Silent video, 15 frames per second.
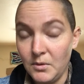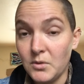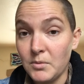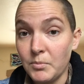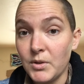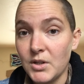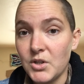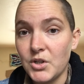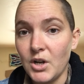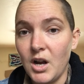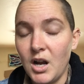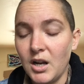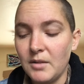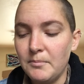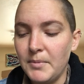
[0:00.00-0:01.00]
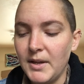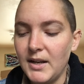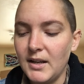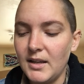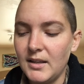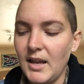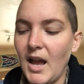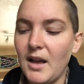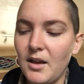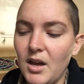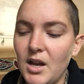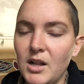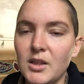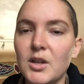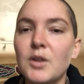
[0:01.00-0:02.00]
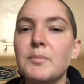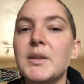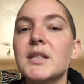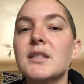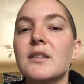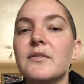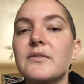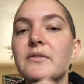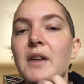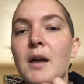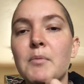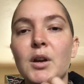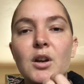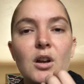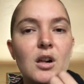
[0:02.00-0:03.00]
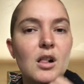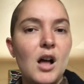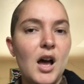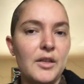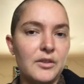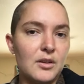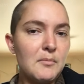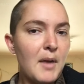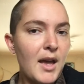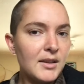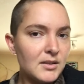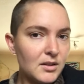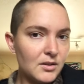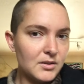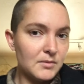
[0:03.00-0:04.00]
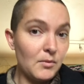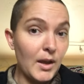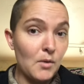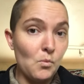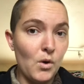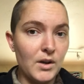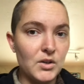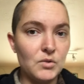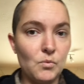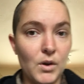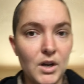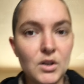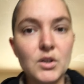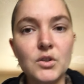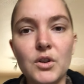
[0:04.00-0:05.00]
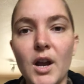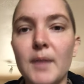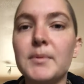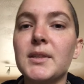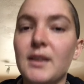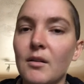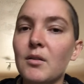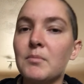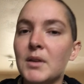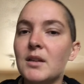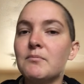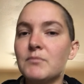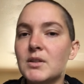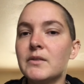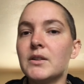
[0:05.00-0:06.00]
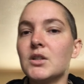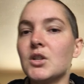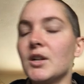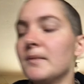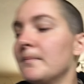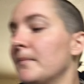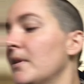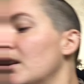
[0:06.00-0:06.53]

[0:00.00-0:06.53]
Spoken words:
those are pretty strong, but yeah, on a little piece of fabric or cloth or a mask, or like one or two drops, that would be sufficient.